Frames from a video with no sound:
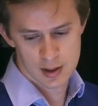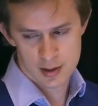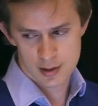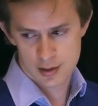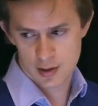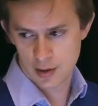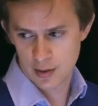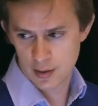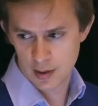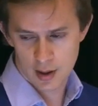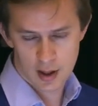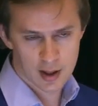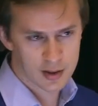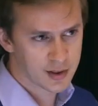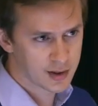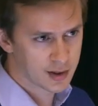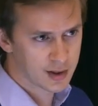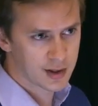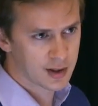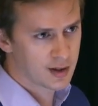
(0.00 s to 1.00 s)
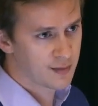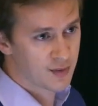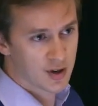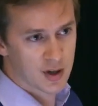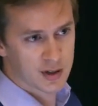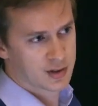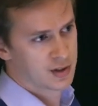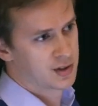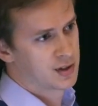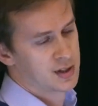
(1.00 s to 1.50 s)
So I think the
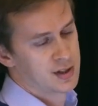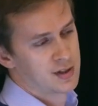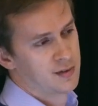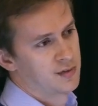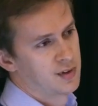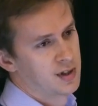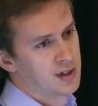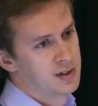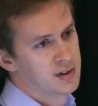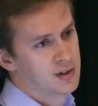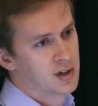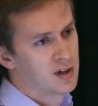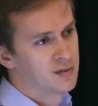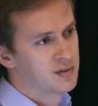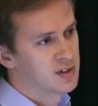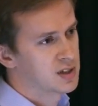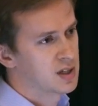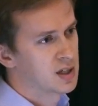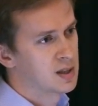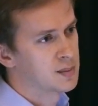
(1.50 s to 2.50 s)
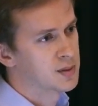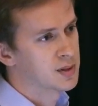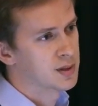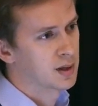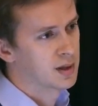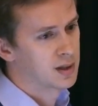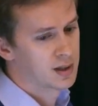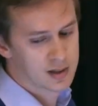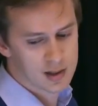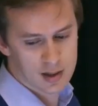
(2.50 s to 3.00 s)
advantages of this over sleep
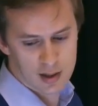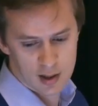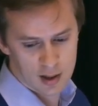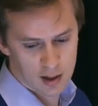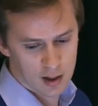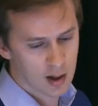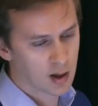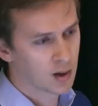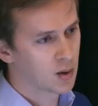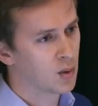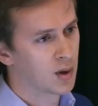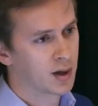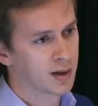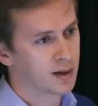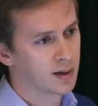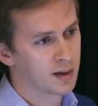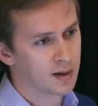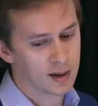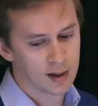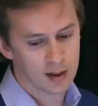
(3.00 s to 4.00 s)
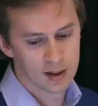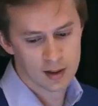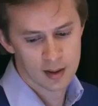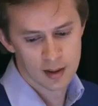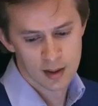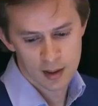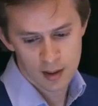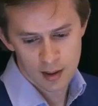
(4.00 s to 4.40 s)
studies are quite clear.